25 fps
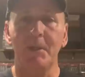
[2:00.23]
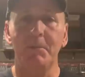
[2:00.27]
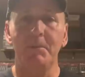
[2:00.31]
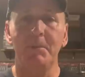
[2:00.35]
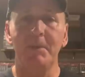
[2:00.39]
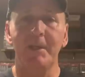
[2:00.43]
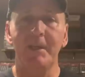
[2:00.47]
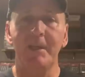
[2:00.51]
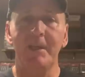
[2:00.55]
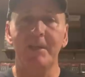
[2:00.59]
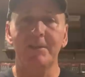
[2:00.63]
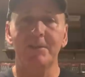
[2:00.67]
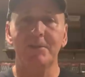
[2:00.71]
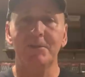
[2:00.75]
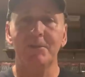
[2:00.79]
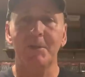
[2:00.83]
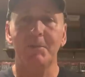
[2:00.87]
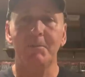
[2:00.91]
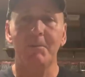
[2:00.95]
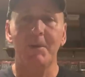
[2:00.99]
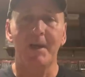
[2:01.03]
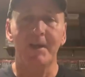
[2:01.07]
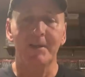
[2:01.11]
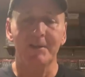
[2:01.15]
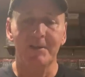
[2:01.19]
bit of history
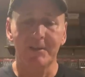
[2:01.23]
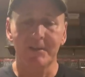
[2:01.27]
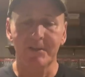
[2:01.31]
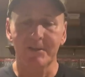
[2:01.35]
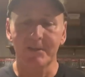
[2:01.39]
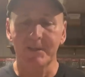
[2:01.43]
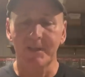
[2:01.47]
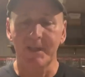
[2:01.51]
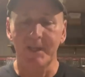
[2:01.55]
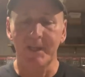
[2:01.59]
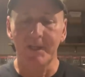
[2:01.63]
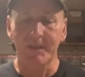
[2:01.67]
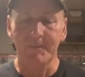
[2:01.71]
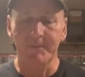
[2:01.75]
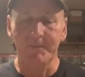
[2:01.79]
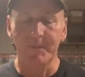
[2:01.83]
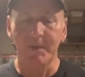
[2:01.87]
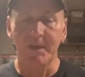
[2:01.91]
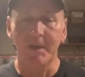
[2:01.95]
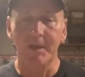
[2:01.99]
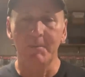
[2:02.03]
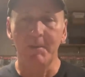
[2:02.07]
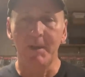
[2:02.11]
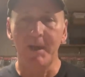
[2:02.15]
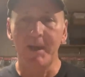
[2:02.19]
about this thing.
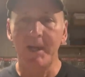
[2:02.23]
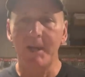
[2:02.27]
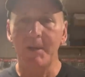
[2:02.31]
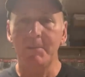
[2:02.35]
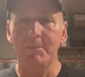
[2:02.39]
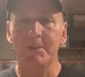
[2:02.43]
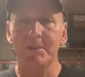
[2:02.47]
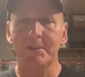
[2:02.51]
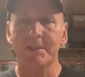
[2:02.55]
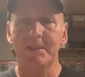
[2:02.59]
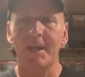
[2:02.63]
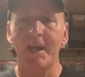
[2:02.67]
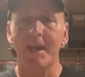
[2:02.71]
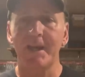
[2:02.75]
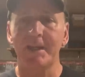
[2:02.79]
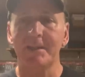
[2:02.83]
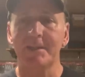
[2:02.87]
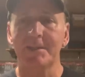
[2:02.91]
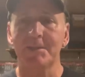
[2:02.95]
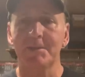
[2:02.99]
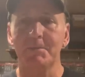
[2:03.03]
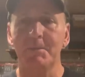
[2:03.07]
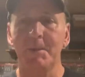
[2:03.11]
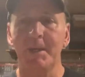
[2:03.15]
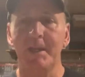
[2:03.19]
I helped design
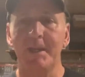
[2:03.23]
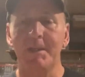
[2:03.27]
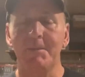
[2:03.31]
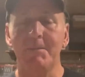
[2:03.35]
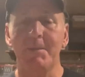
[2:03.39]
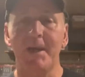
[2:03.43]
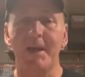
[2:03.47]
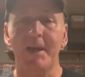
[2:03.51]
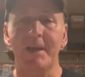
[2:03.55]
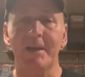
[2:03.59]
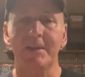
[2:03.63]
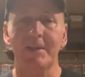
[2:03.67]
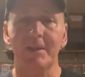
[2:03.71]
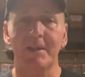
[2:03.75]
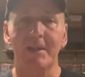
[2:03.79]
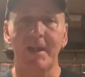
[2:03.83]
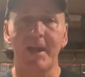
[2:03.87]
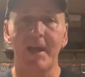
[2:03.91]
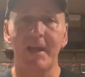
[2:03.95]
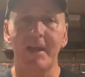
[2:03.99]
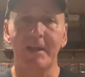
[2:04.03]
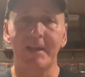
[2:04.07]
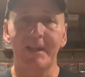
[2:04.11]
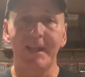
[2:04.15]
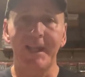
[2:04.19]
this bait back in the
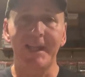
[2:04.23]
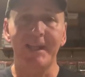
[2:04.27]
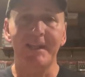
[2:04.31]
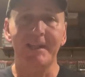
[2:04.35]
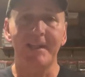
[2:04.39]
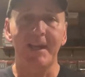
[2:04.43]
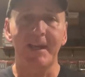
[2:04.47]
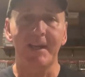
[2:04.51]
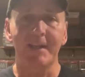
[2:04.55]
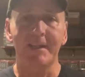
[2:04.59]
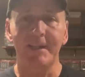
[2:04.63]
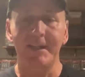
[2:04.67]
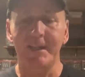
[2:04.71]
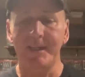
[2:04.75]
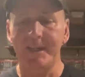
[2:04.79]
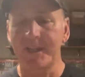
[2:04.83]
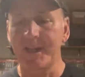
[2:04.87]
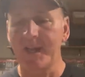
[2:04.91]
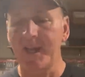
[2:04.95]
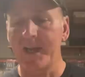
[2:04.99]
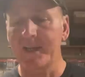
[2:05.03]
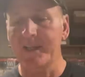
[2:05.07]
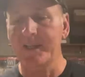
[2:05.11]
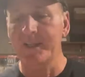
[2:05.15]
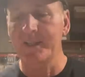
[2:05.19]
late
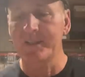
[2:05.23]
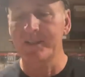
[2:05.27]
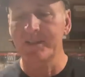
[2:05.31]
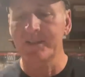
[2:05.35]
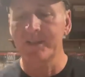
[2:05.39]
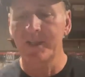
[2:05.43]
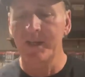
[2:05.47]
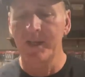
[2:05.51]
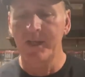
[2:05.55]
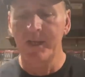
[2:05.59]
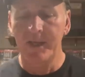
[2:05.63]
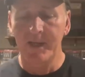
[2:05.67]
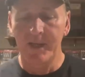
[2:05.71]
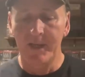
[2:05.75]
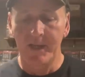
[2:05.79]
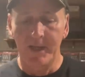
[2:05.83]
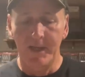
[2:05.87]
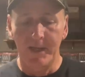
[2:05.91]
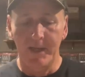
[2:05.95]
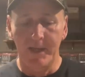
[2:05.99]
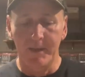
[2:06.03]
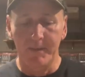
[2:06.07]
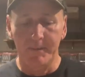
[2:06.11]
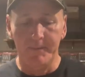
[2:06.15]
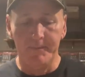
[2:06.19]
1990s.
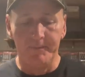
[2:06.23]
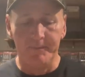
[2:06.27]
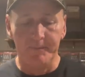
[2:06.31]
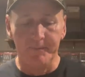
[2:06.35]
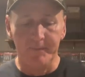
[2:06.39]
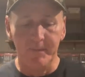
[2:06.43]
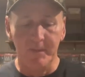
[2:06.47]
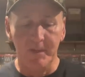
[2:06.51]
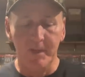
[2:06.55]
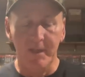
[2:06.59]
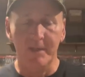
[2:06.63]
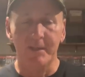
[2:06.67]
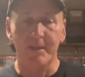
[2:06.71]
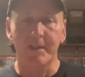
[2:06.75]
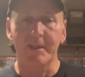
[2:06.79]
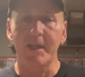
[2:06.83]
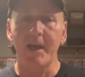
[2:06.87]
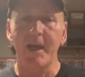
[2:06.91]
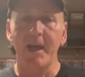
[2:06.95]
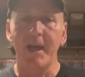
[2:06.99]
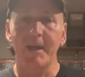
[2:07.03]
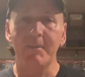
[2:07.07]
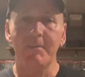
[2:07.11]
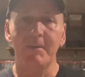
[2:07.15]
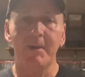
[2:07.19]
At the
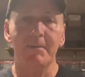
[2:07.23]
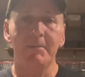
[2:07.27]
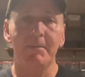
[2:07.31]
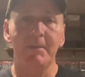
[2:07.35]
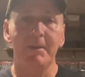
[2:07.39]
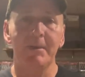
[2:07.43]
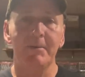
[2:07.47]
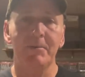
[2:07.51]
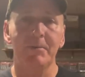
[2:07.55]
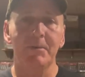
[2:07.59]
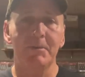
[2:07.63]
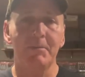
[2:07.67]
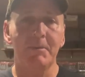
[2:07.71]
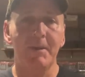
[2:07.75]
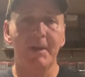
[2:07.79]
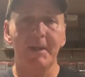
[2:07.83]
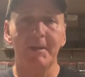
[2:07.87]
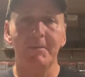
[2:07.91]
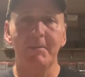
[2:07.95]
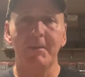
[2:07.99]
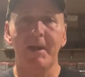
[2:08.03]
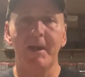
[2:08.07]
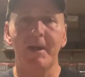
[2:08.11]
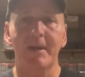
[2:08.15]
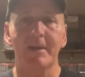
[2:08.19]
time, I'd been with
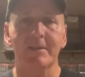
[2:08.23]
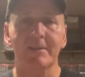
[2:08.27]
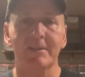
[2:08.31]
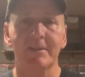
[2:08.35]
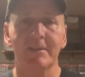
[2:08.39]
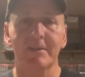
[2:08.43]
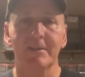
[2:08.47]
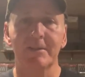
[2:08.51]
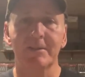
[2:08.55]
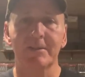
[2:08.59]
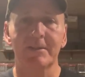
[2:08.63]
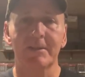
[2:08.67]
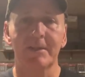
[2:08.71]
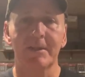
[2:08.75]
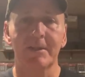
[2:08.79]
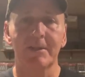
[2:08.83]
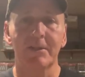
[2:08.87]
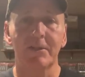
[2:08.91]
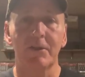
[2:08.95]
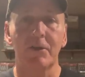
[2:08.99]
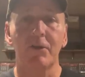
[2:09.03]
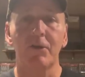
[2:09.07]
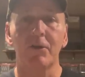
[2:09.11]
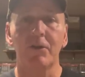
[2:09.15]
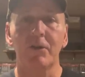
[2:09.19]
Megabass since the
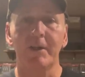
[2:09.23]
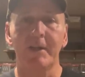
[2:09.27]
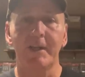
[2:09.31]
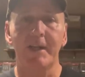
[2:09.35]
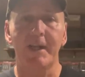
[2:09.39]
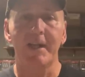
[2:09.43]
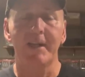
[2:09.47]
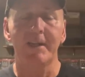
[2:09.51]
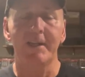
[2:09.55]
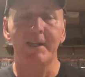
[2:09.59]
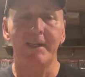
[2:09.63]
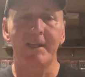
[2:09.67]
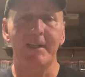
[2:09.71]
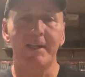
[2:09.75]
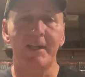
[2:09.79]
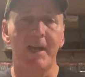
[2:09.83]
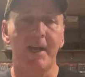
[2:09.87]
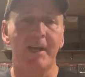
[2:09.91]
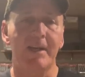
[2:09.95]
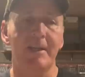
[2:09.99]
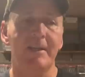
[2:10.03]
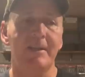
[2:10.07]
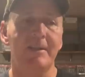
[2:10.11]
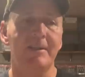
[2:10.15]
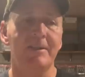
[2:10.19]
early
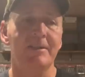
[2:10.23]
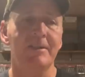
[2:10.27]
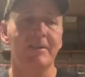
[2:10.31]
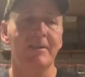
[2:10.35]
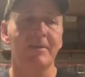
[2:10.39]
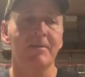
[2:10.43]
1990s,